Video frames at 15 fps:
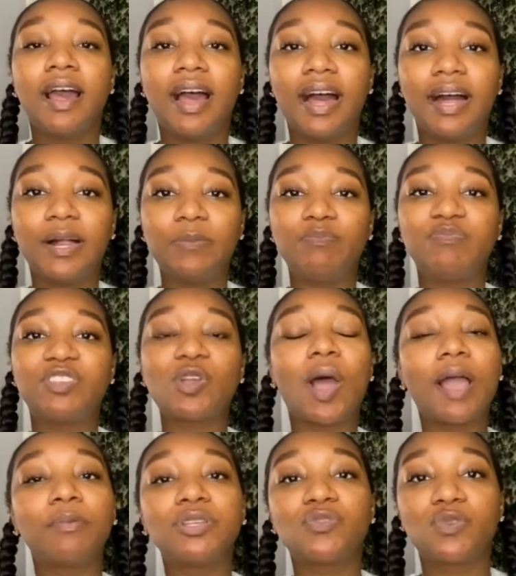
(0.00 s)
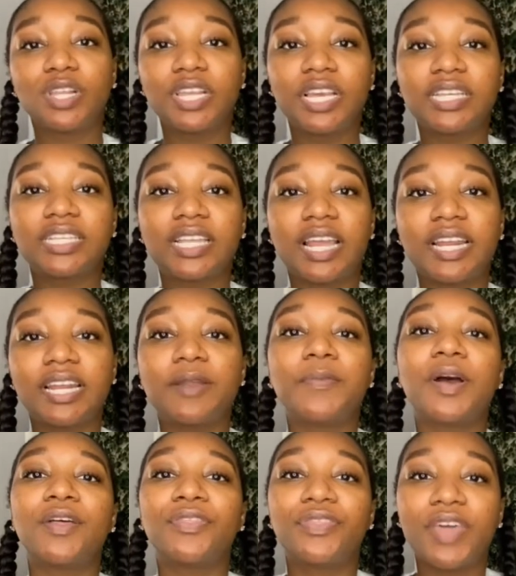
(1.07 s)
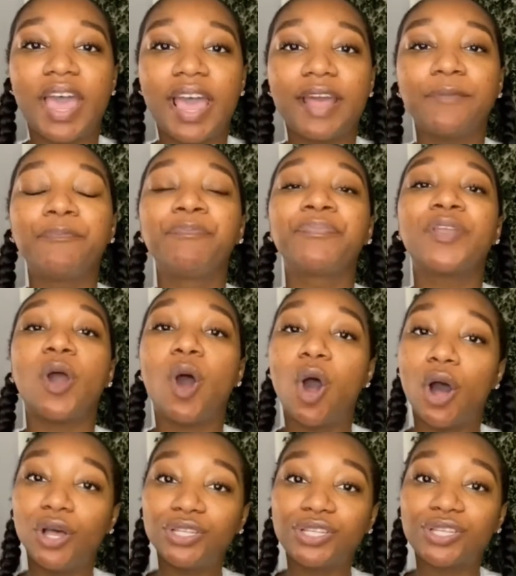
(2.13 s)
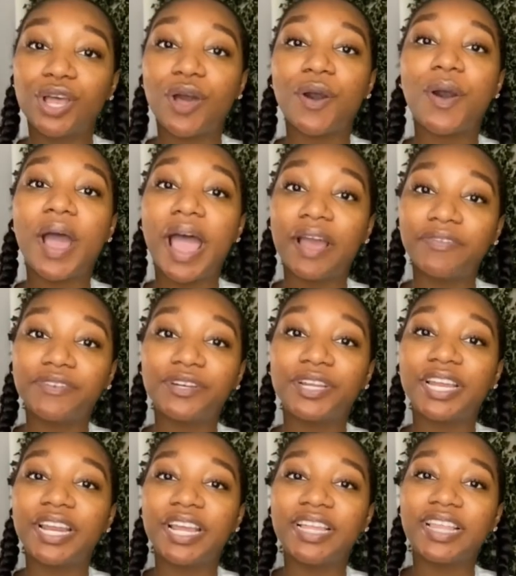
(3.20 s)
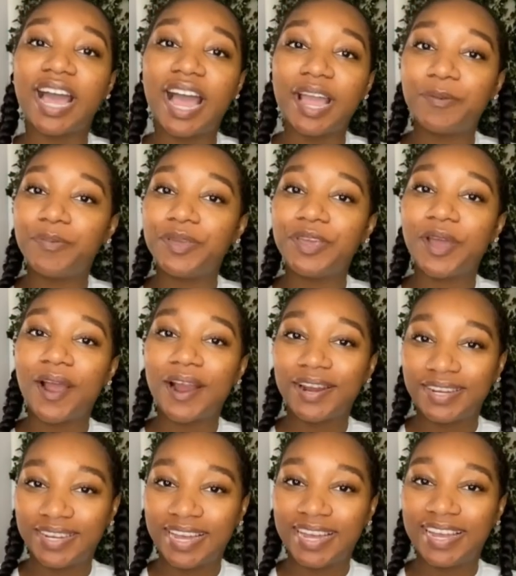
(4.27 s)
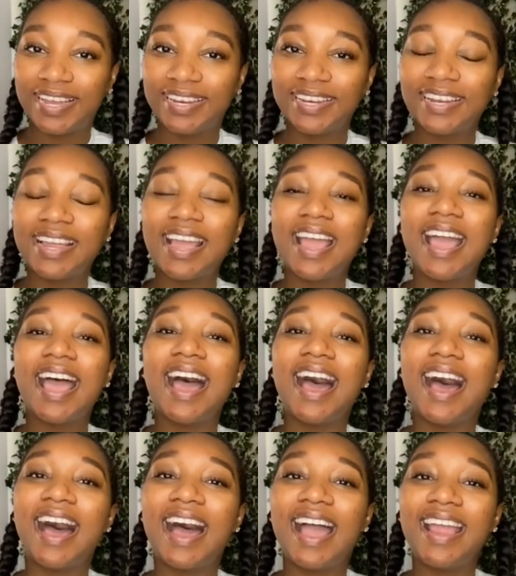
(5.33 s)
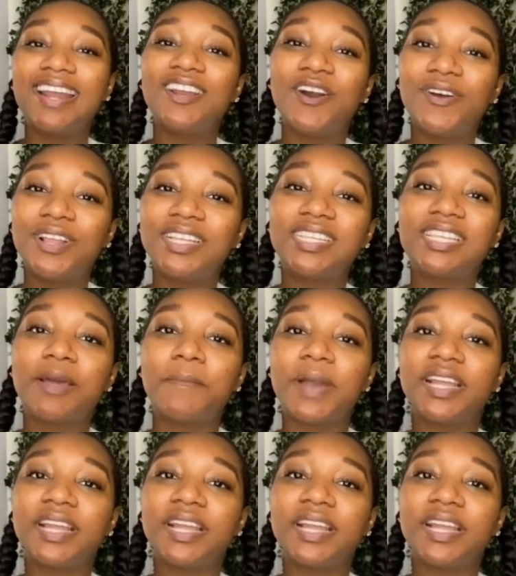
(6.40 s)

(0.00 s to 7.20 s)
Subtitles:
So I was really excited about that. Also, after getting the IPR done, I noticed that my